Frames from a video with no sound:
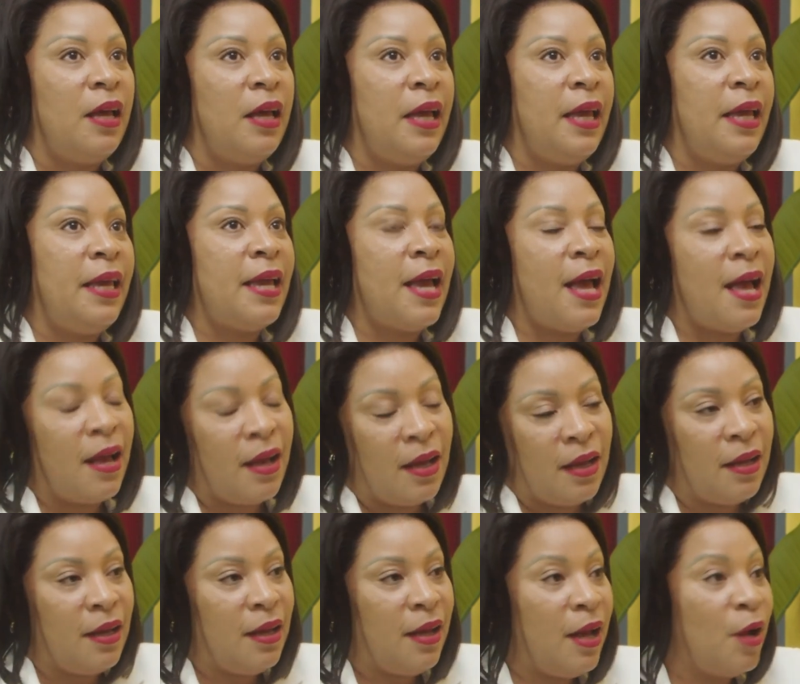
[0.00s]

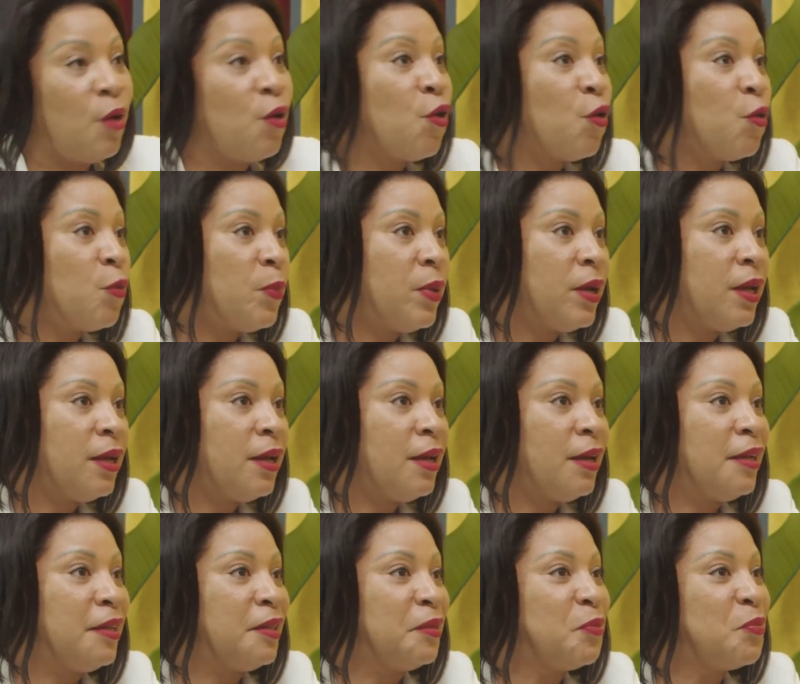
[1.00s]
young, I hope,
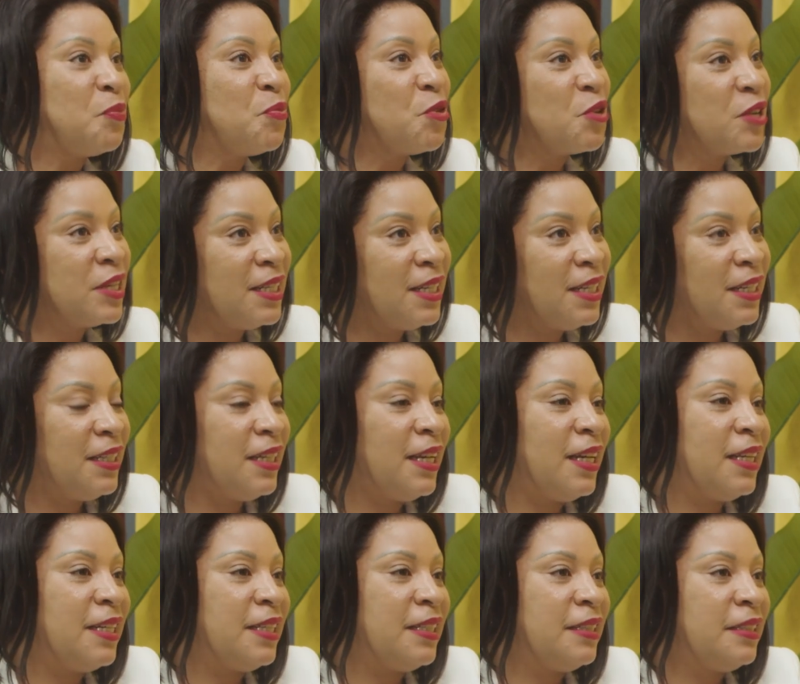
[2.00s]
modern
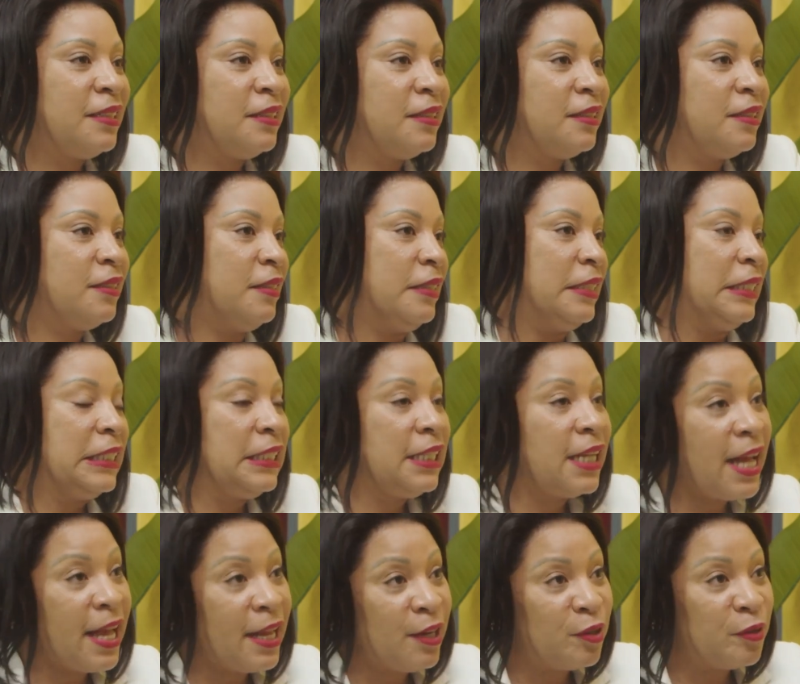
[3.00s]

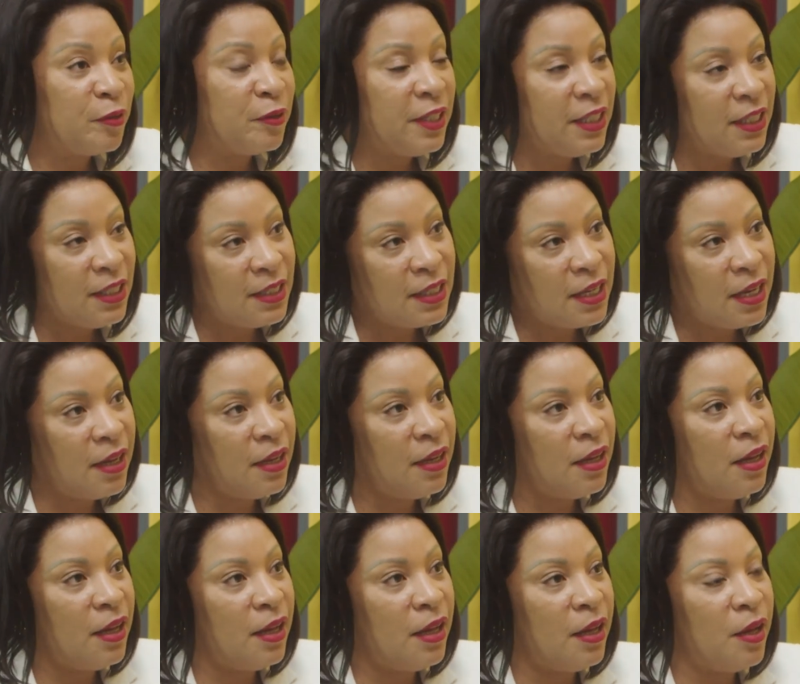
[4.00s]
kind of leader
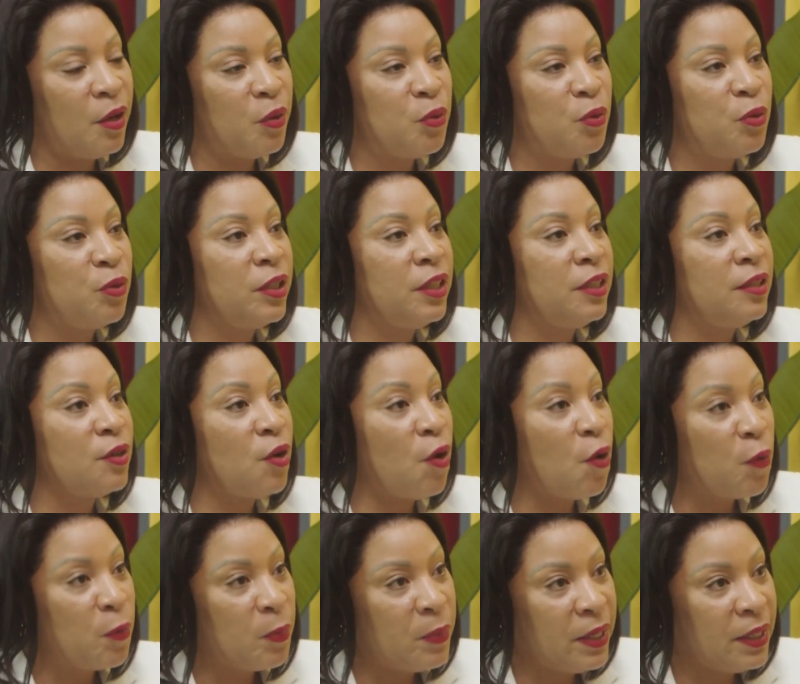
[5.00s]
who is
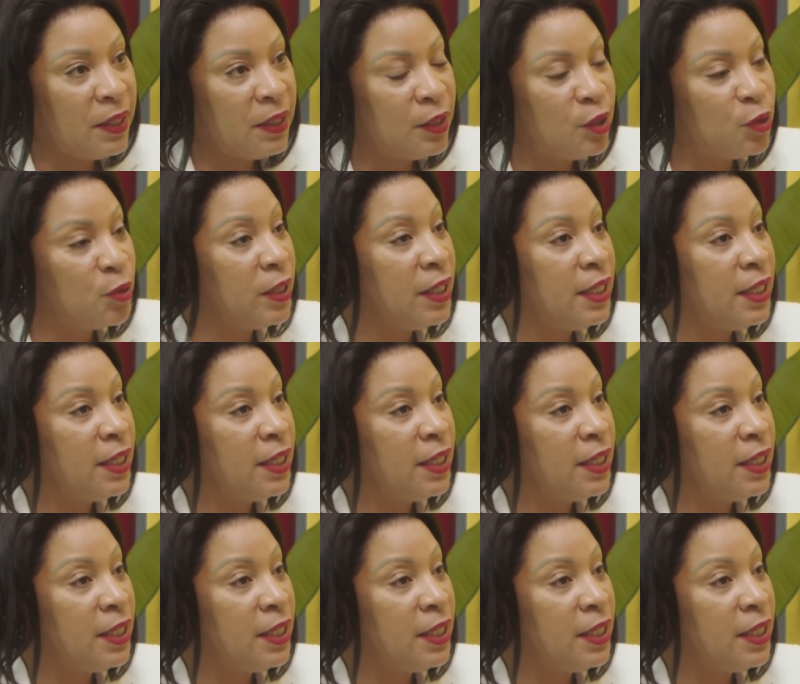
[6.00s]
open to